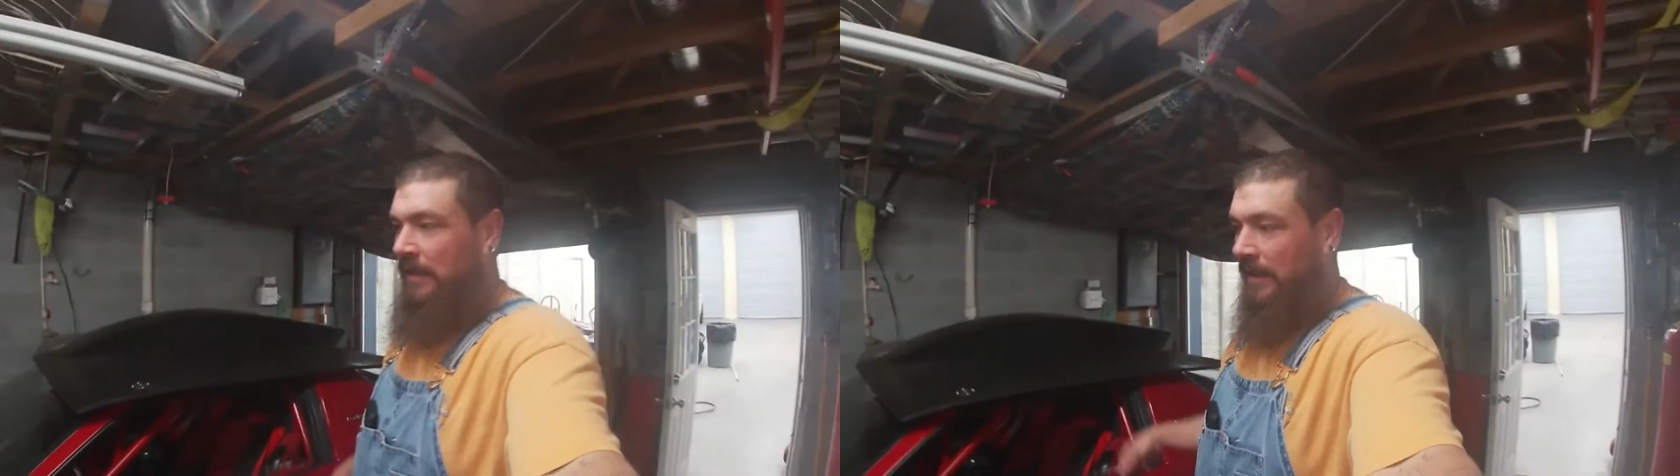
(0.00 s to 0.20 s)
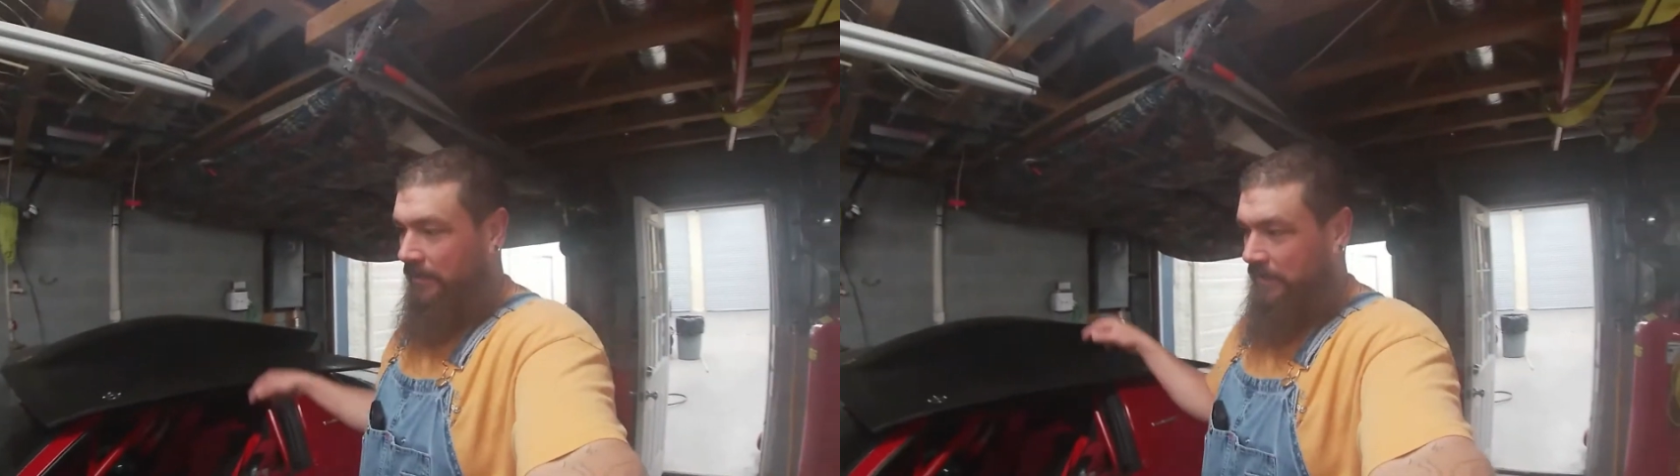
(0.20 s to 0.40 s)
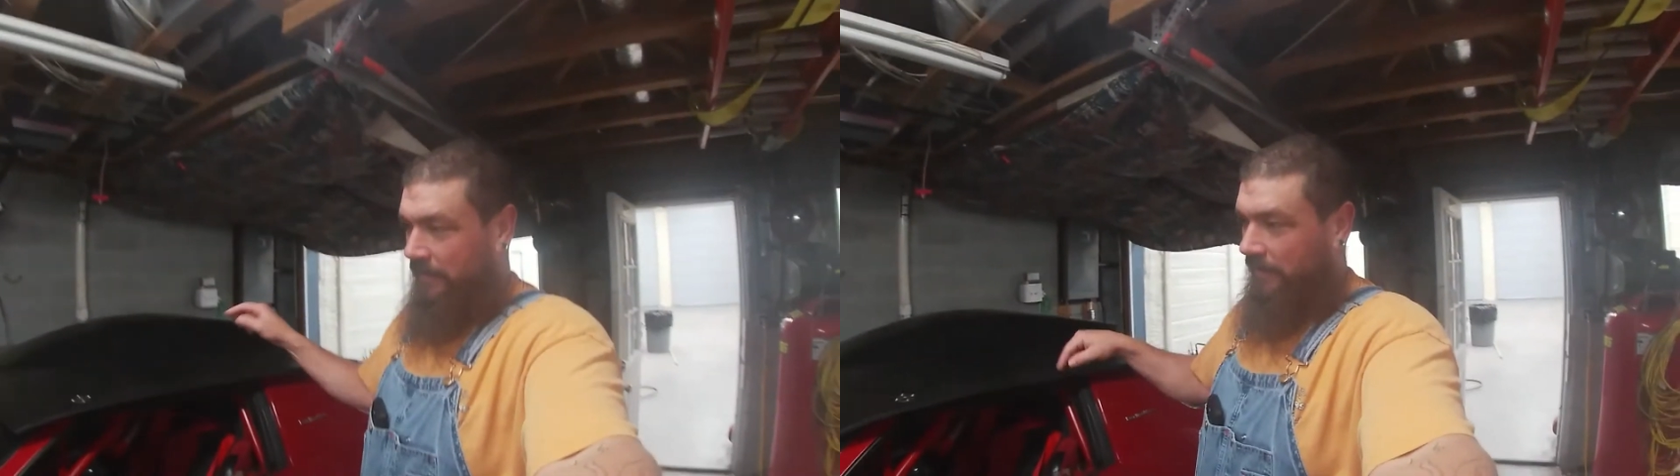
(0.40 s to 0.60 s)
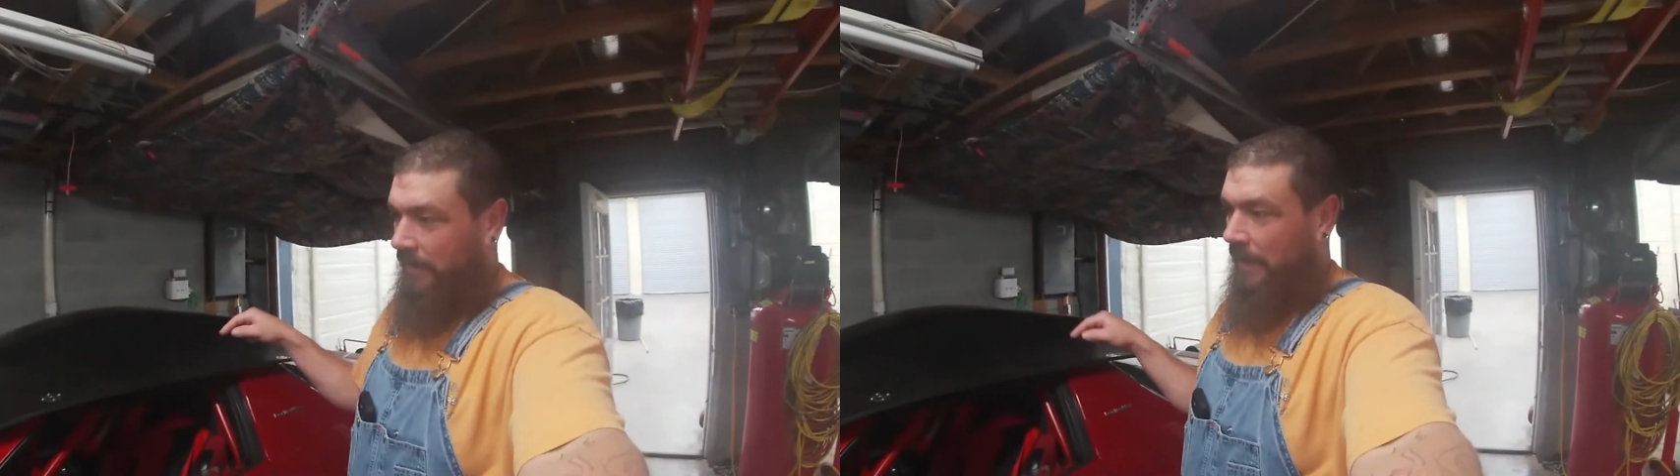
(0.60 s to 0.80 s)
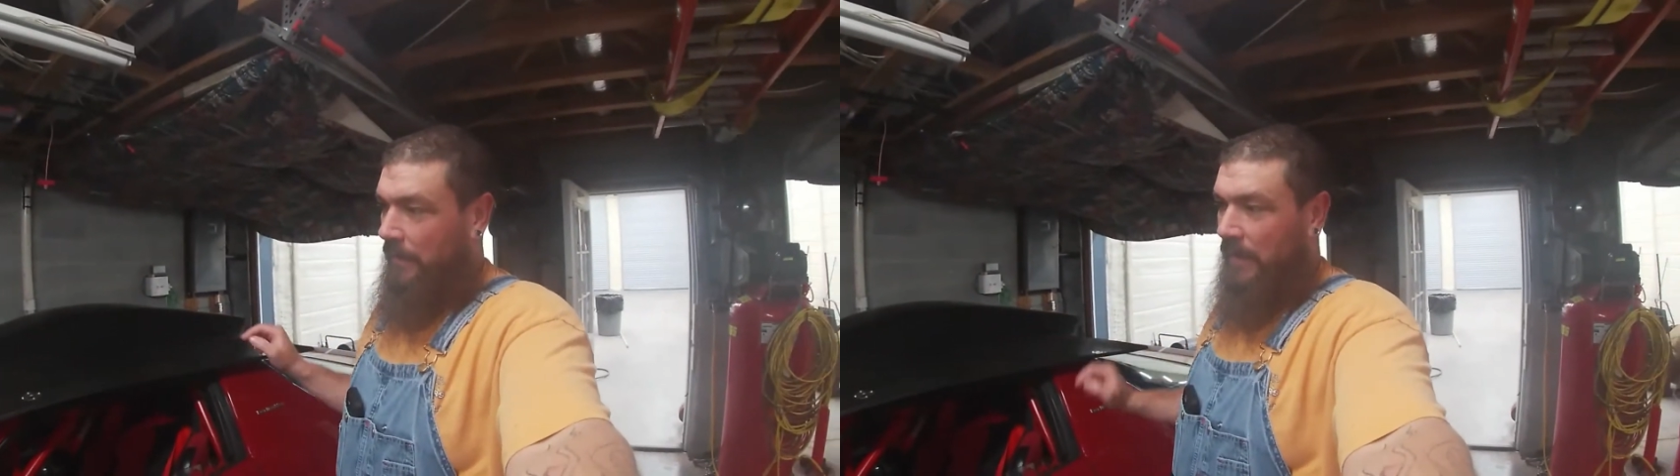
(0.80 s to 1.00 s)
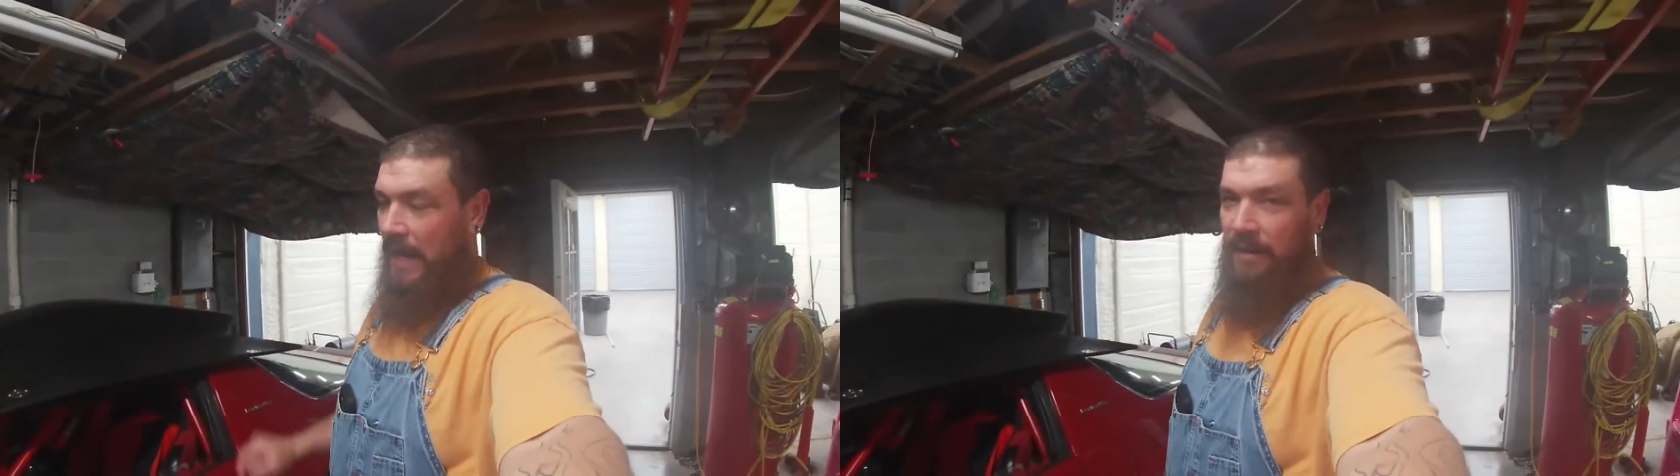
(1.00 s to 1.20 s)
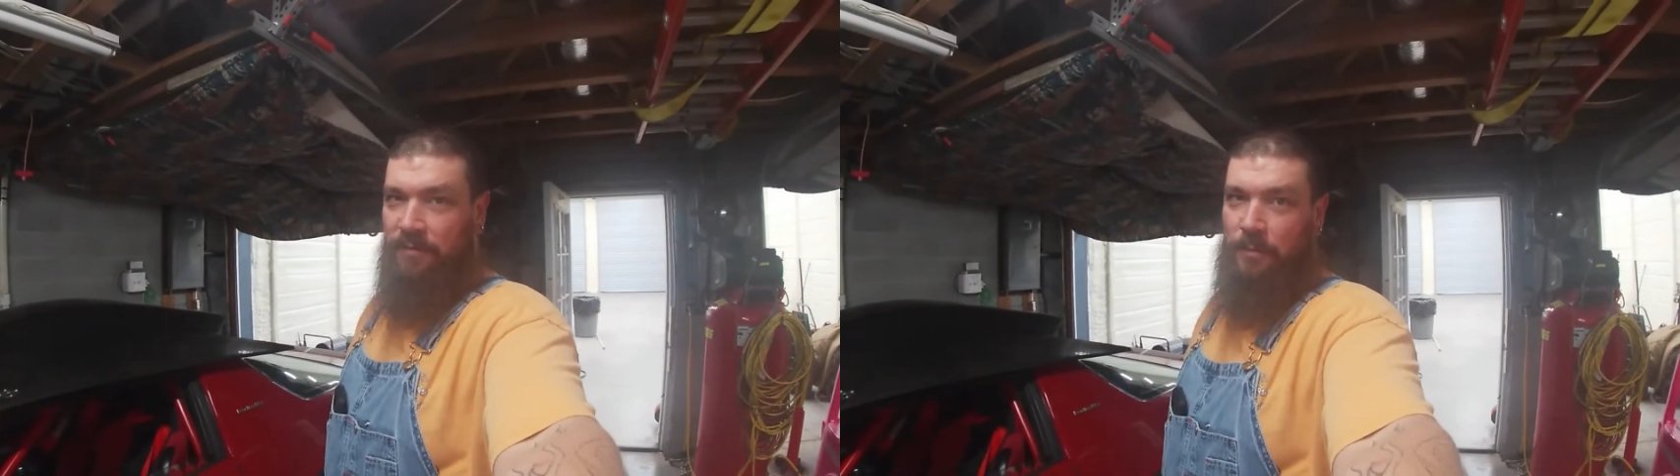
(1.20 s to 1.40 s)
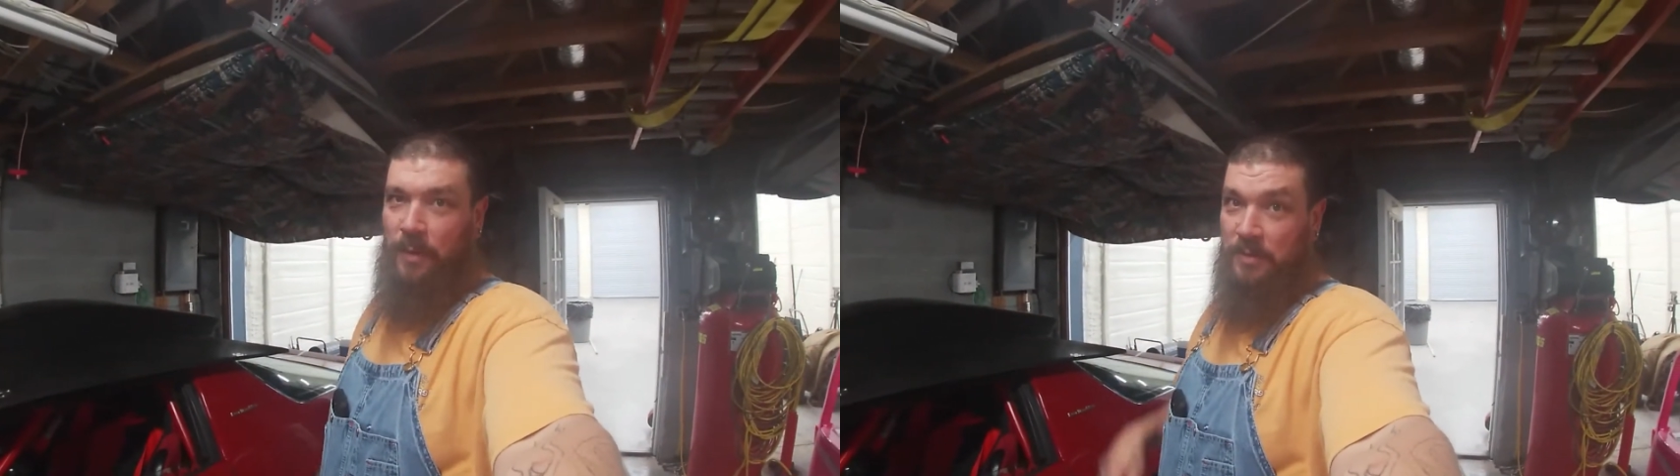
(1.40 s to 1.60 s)
That was after I got it back
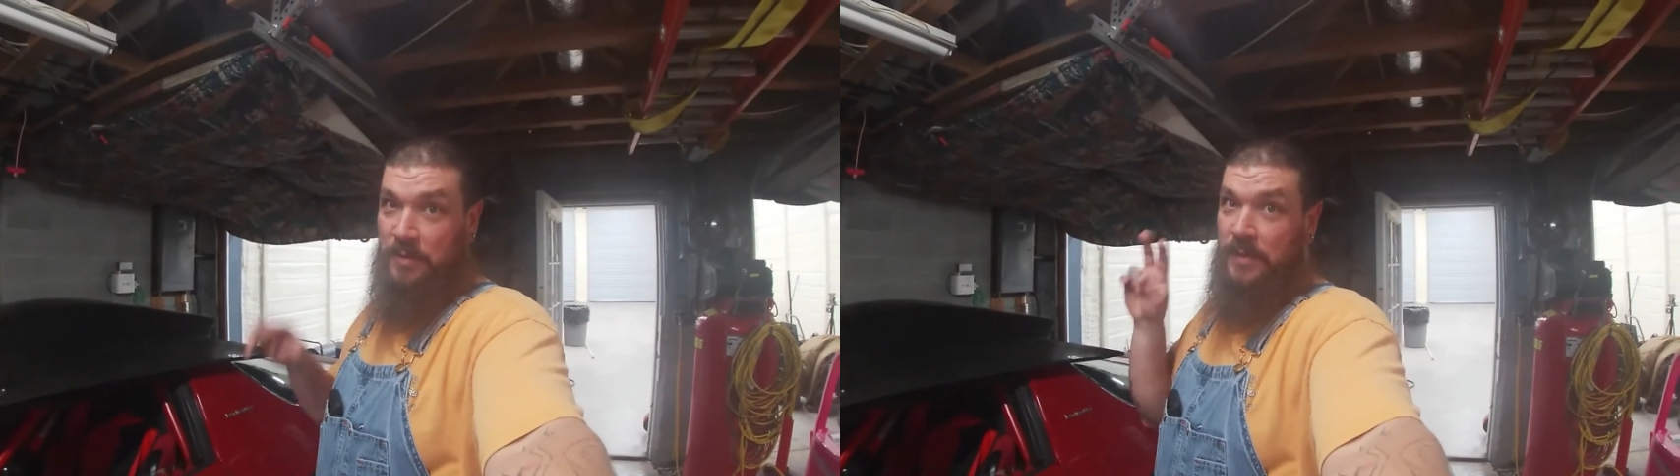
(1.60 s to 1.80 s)
from supposed